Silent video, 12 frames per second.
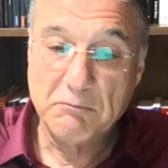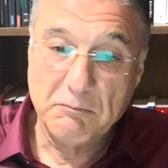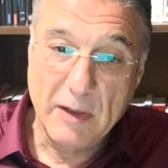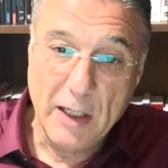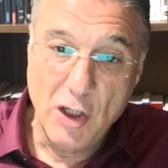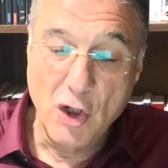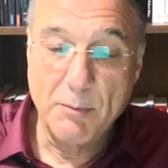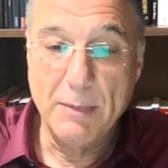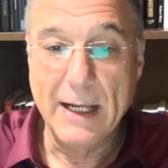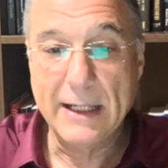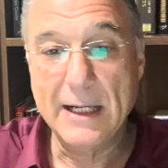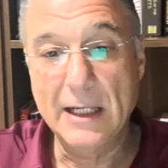a long
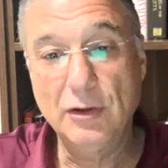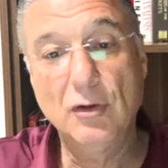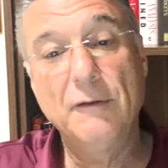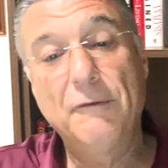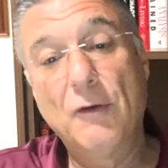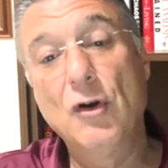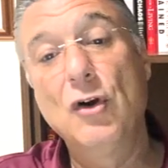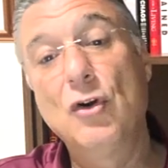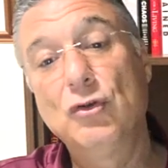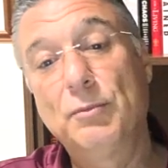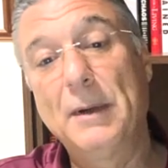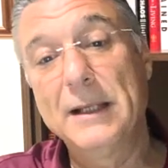black candle
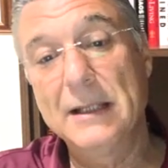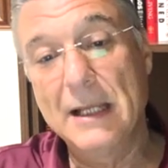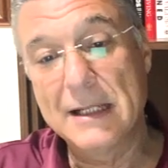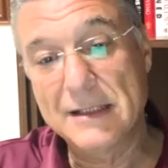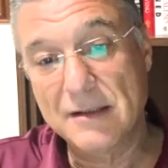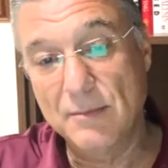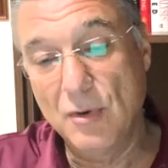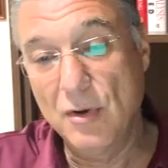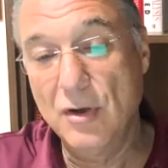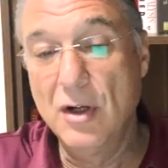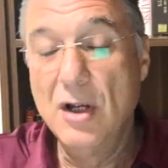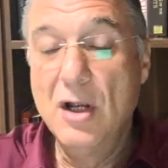followed by a
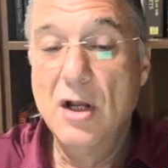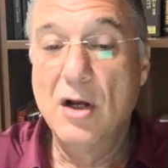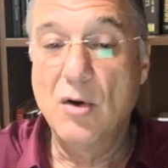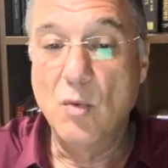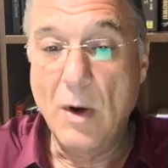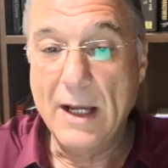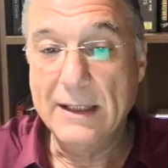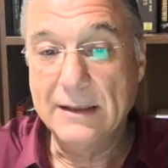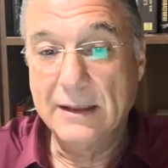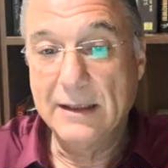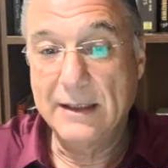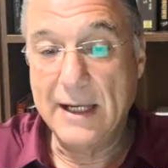small white
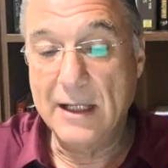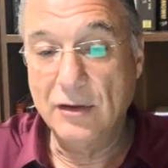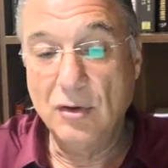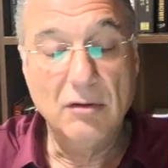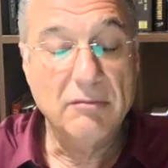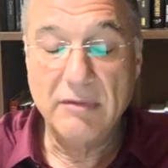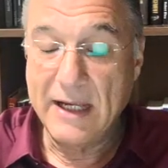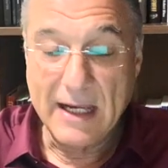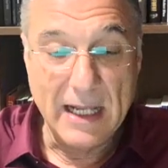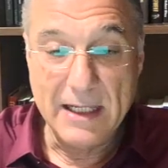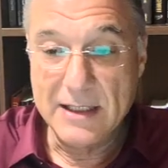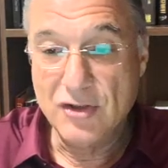candle. The
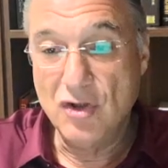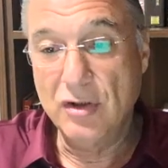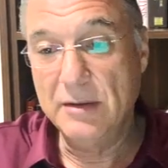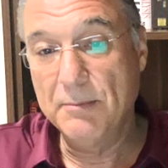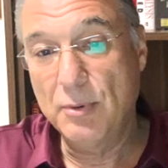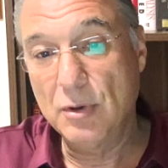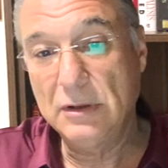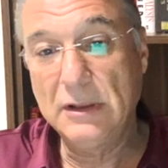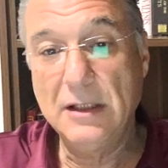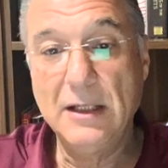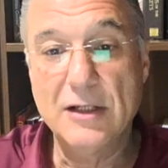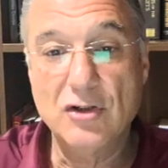color is not
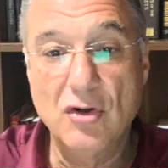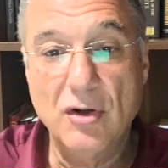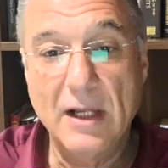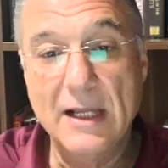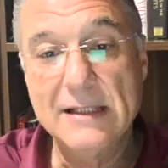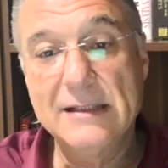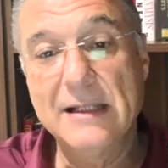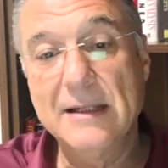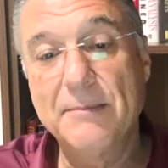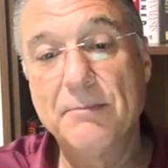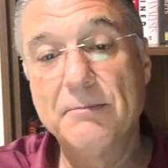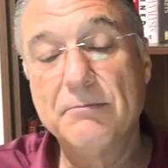important as long as the
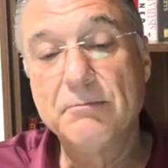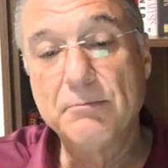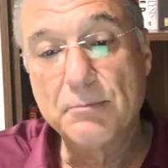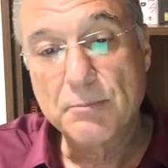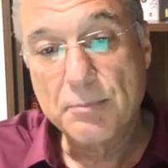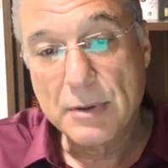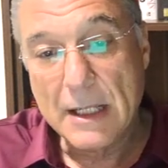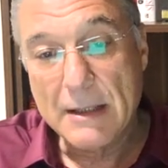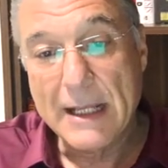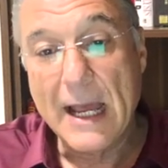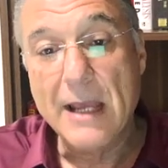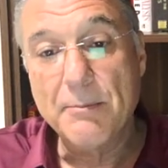
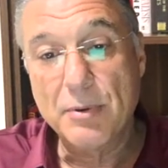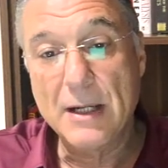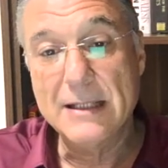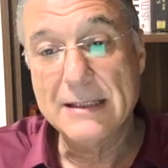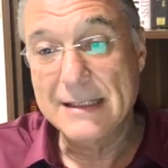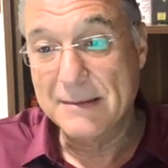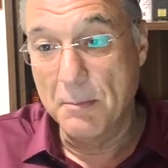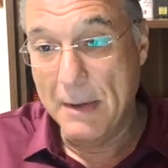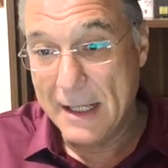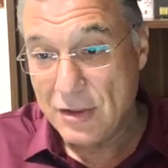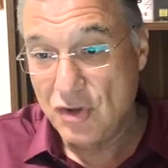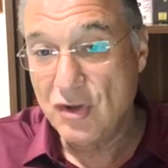high prices
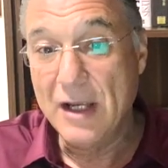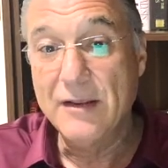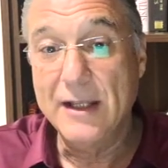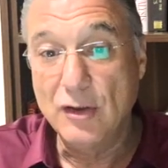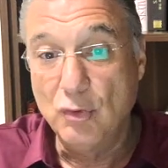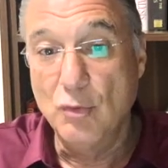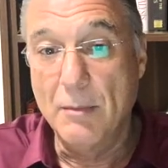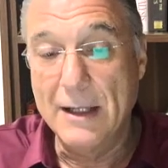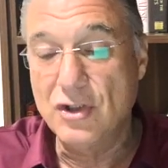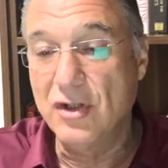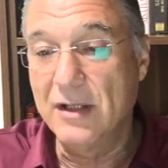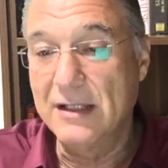match, and they do
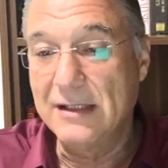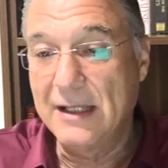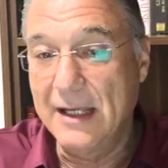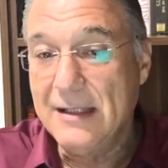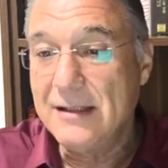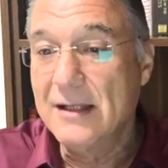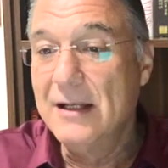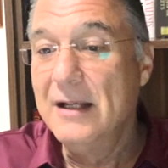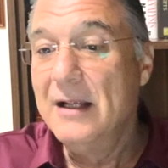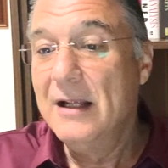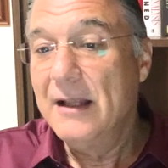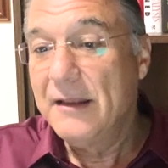match in this case.
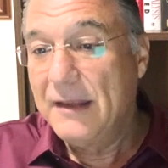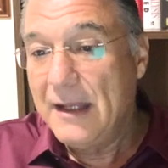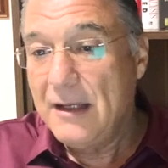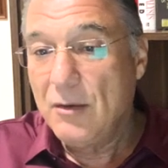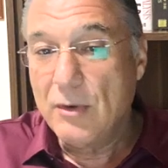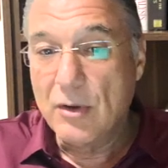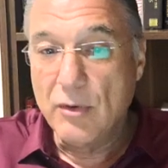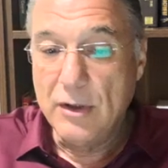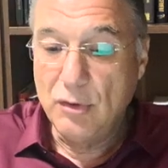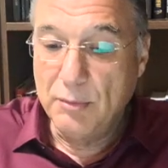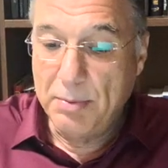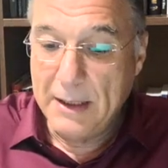Then we're going
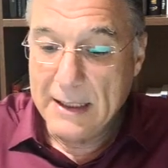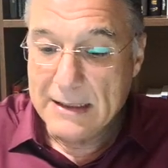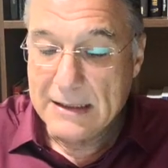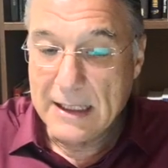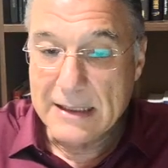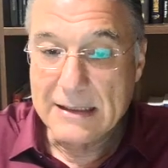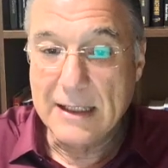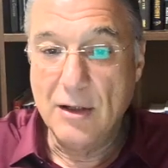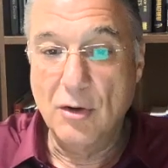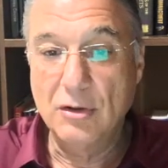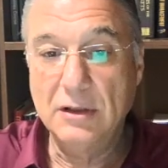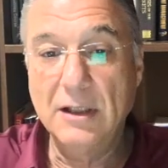to place a sell
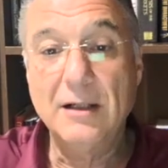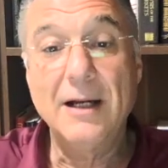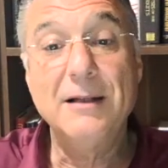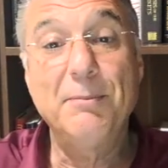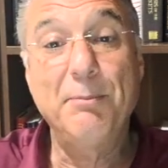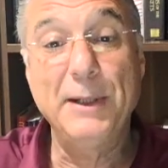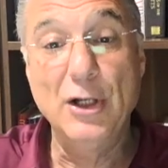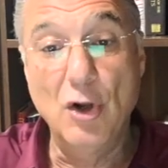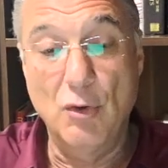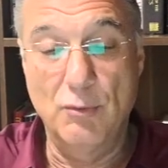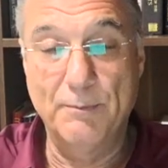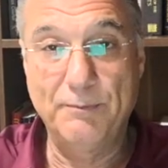order right
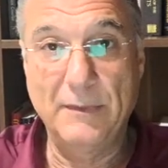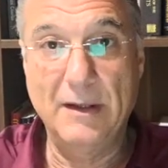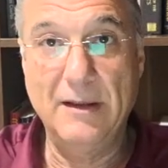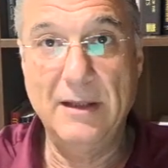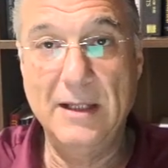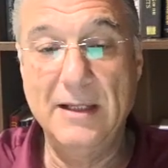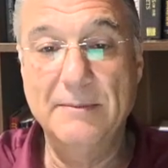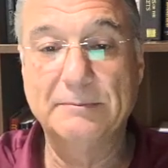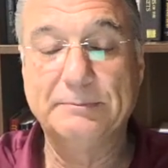below the